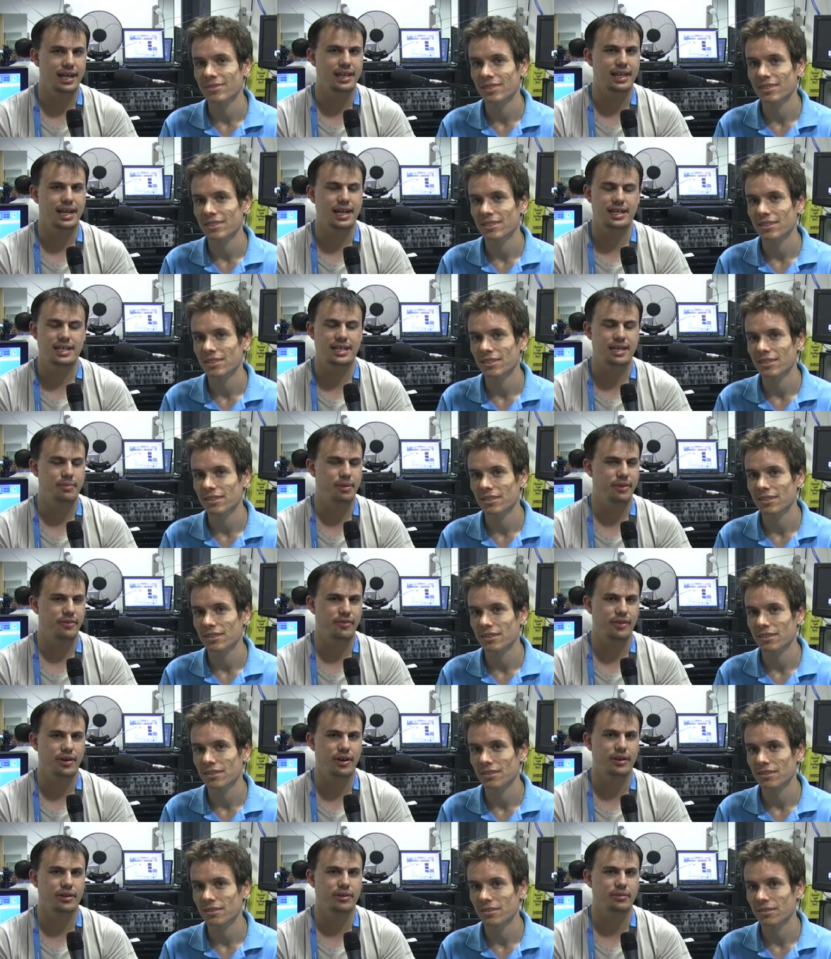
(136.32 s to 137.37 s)
Speaker 1: in that semi
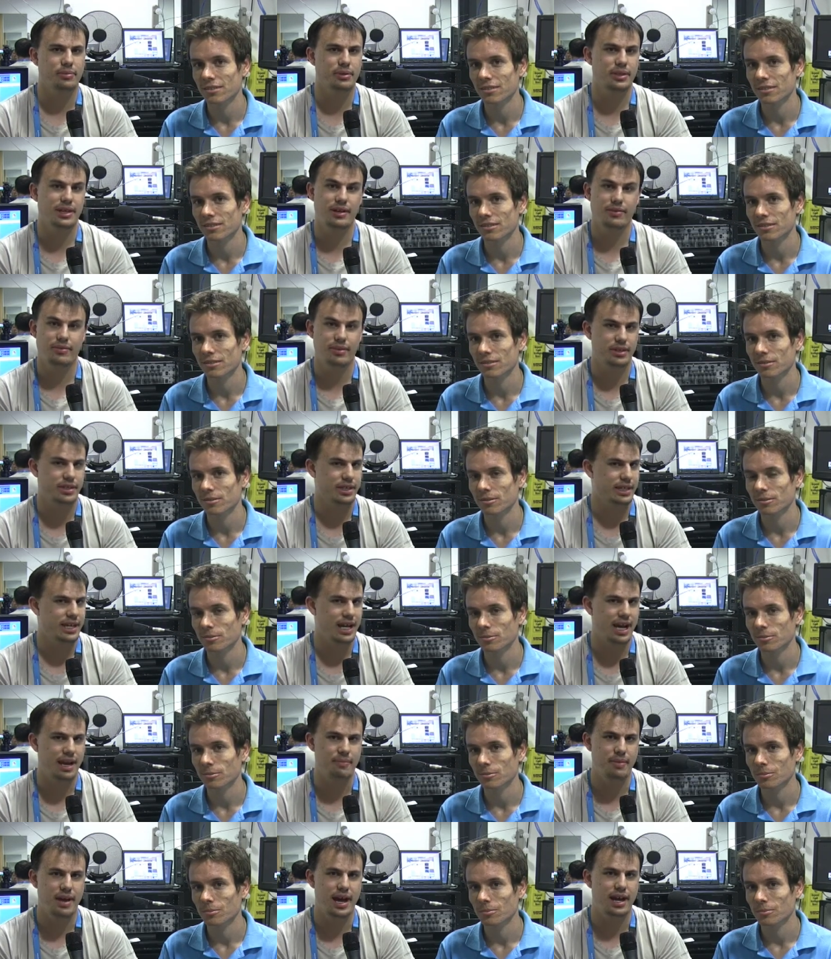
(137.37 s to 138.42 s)
final, but then Roger
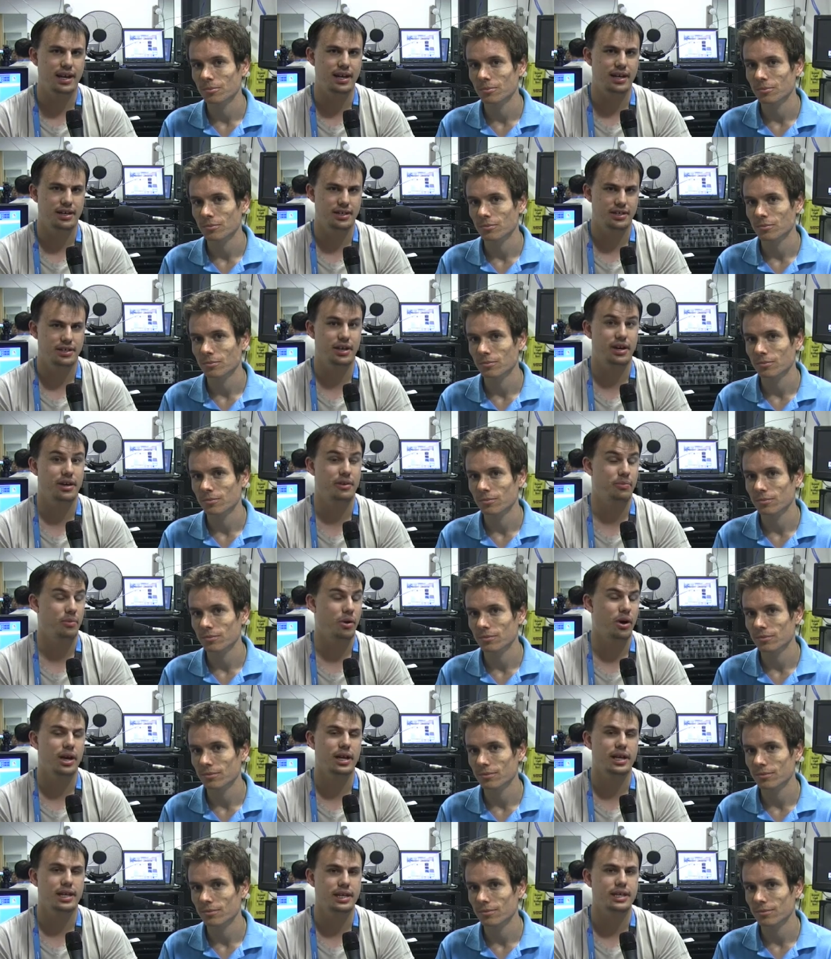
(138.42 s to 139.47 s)
came out and showed
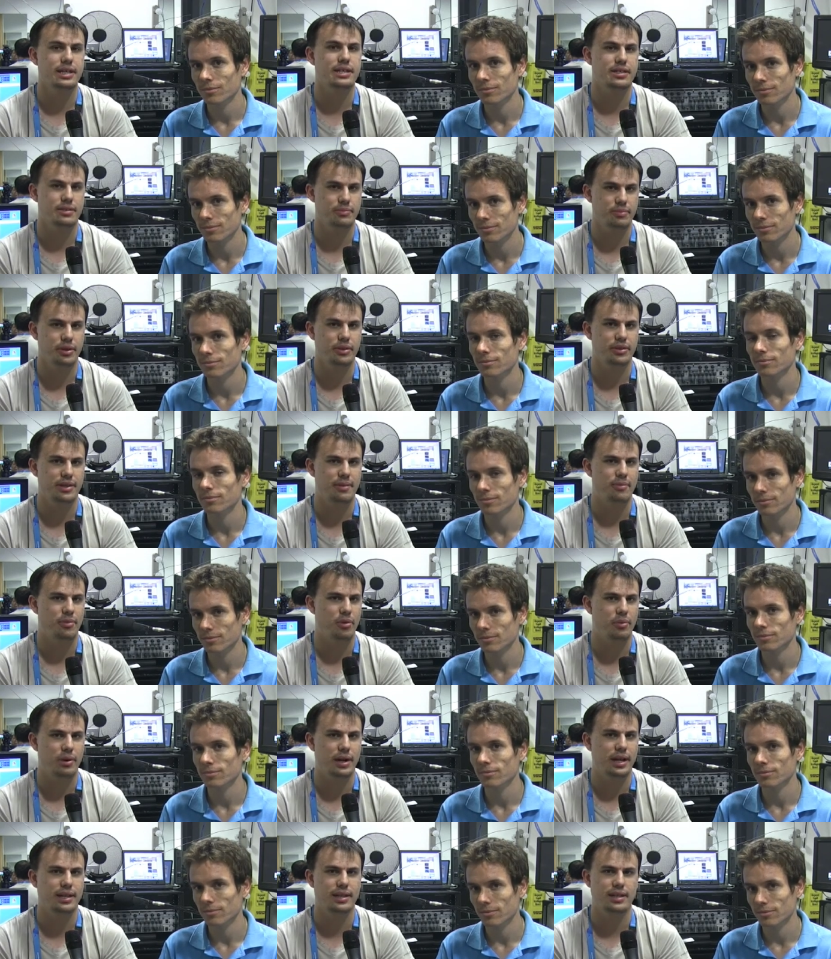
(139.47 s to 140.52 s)
why he is the world number
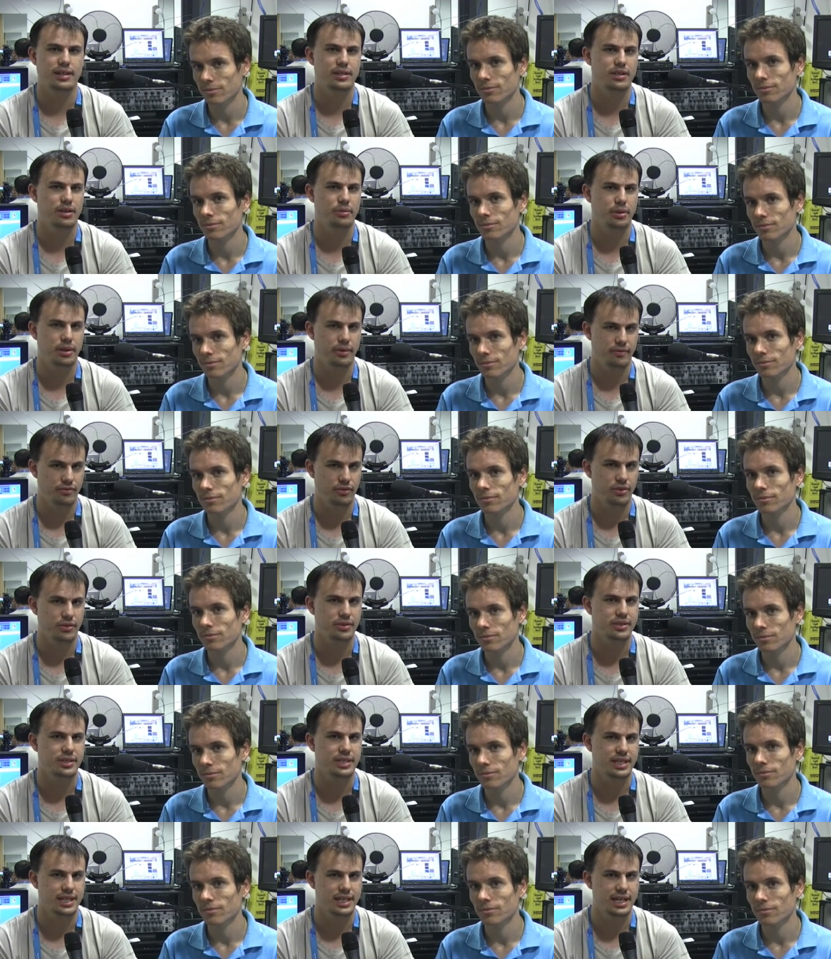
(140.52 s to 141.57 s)
one and the dominant
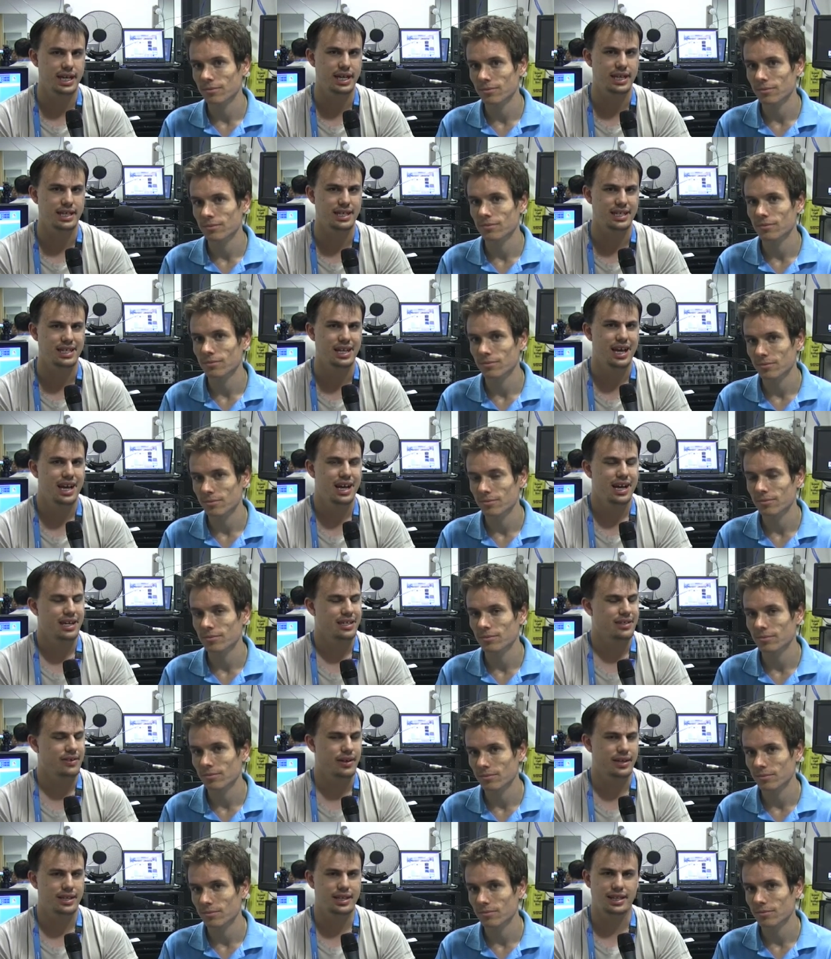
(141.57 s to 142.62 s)
force in tennis.
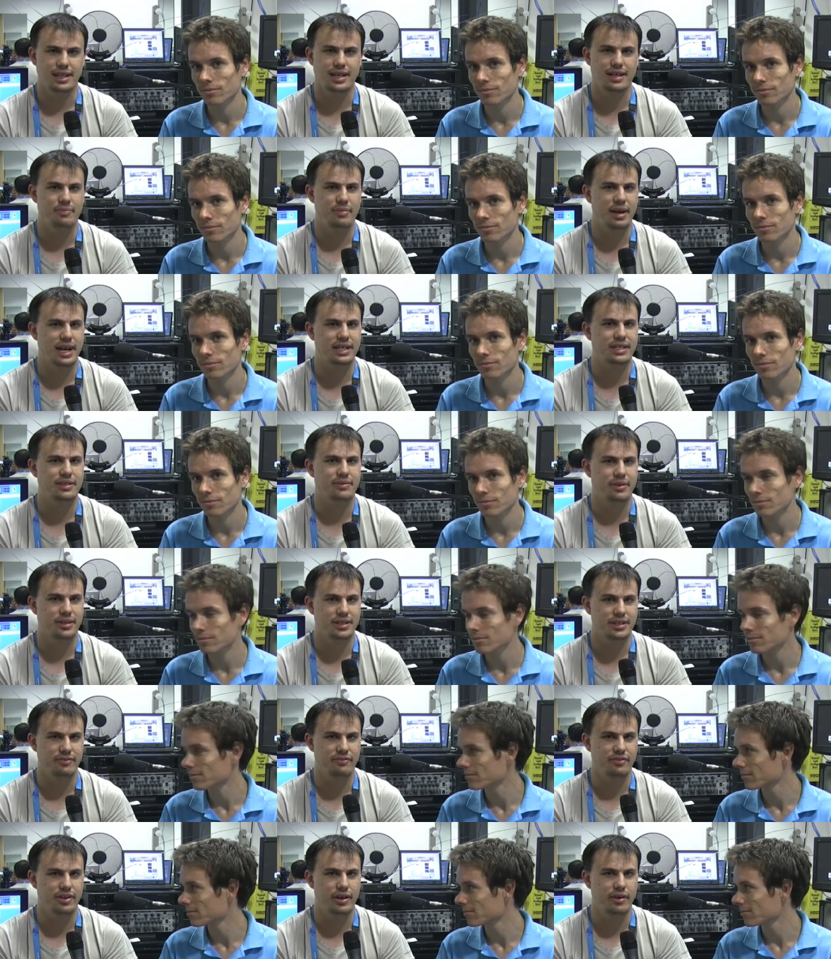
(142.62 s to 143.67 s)
So I had to lean back to
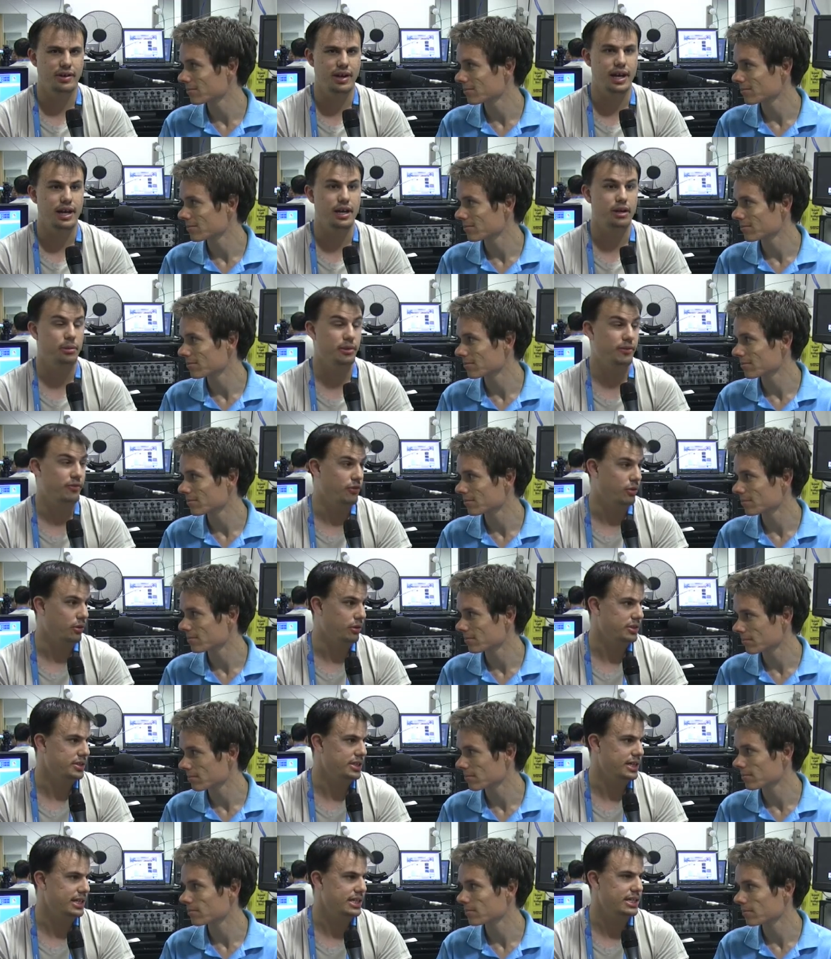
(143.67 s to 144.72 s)
Roger Federer. It'll be four
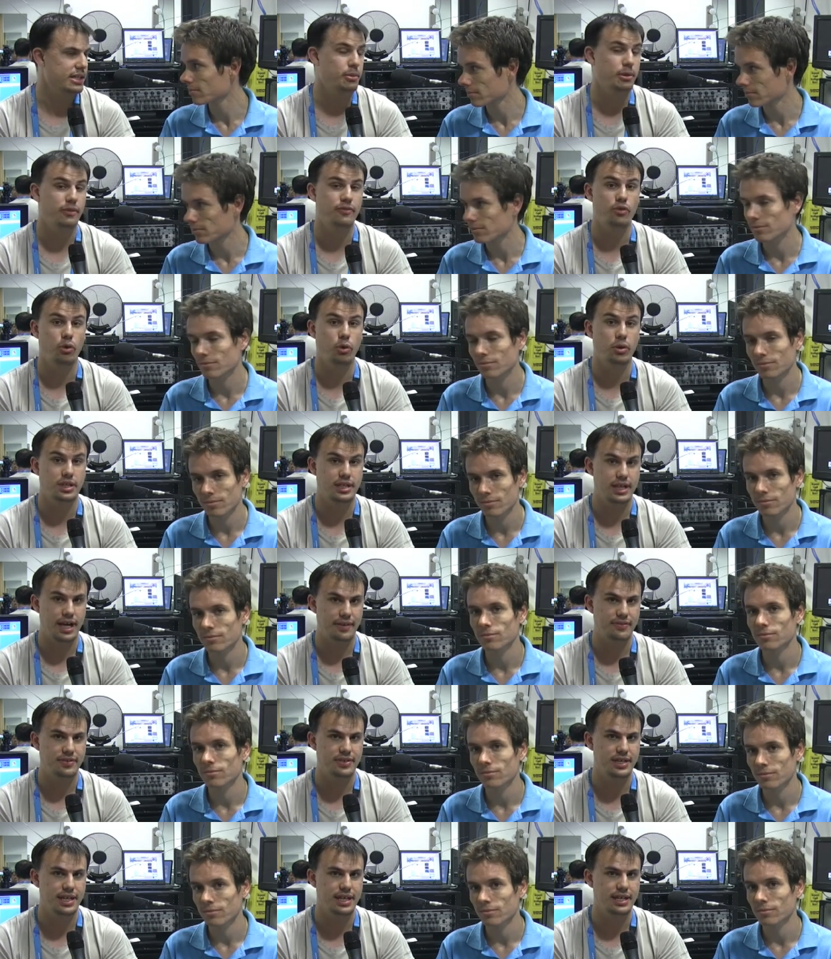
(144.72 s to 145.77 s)
sets, it'll be four
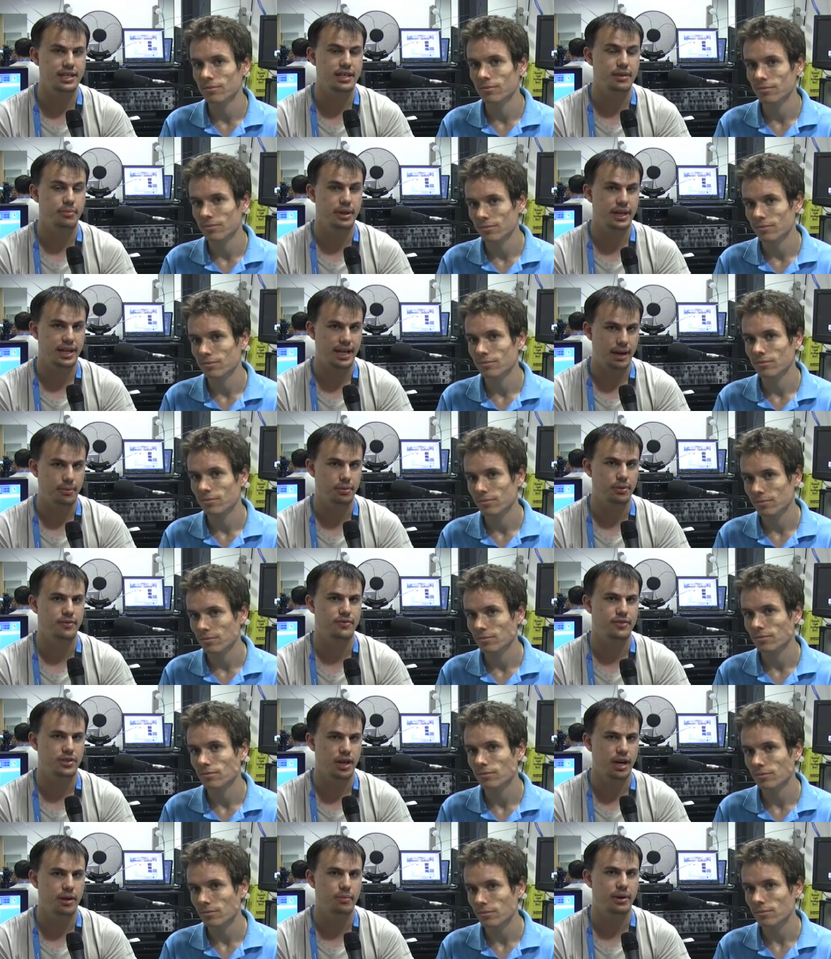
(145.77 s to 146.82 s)
tough sets. There'll be a couple
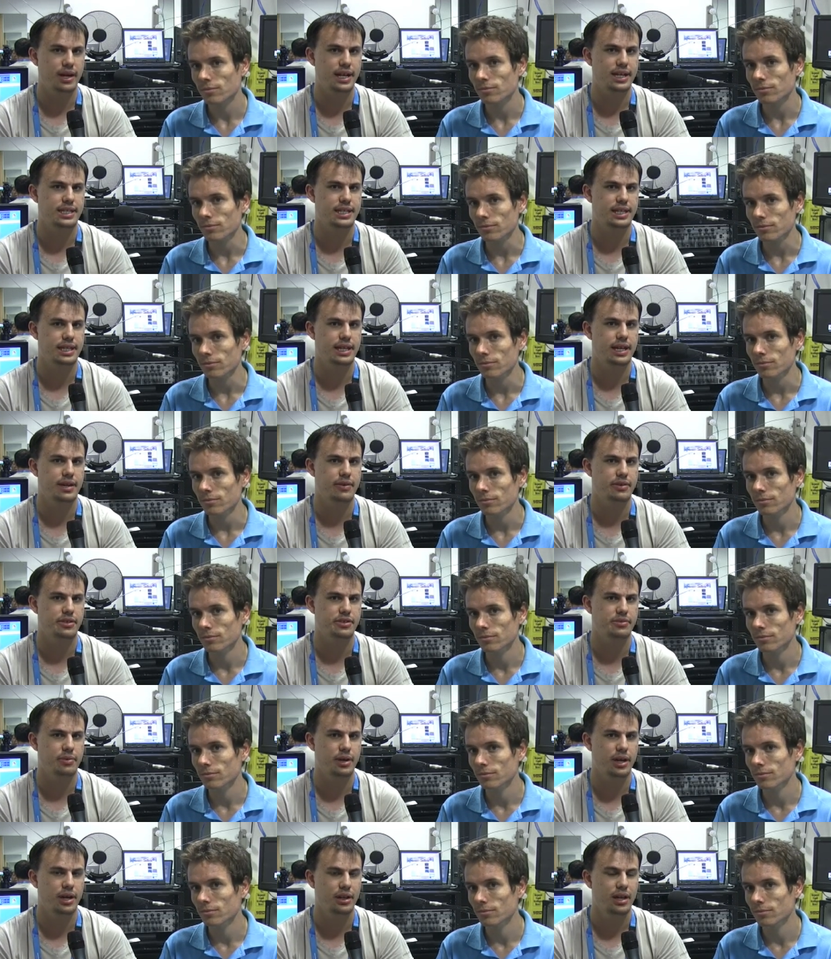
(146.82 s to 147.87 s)
of tie breaks in there
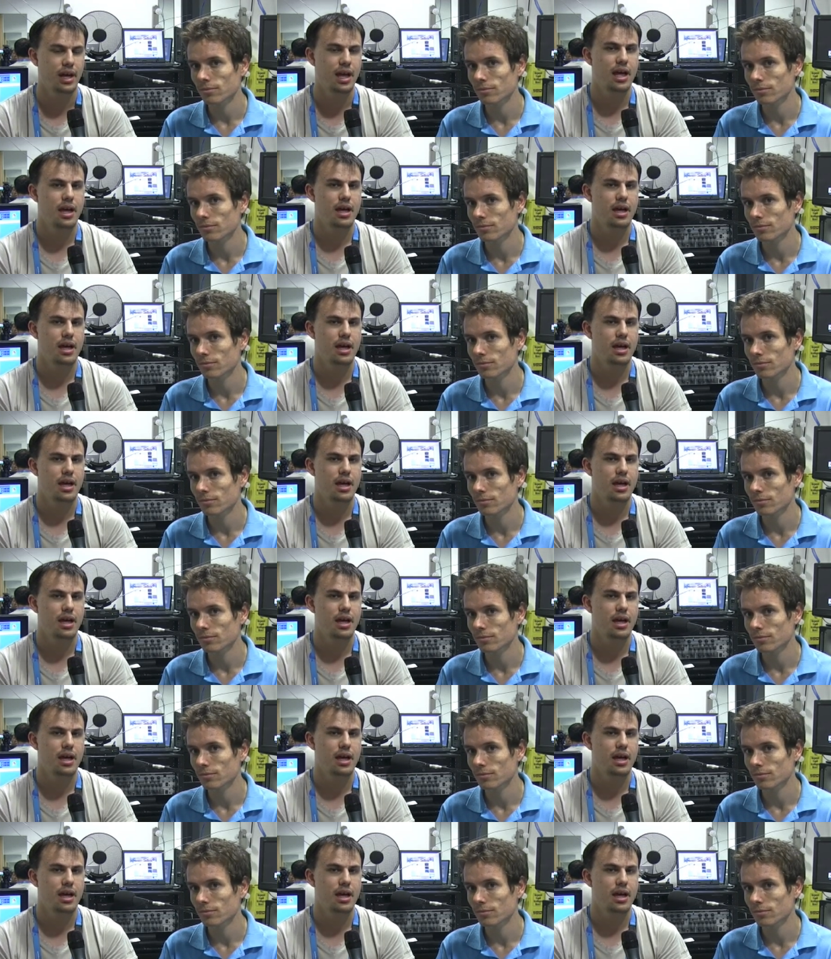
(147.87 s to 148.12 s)
as well,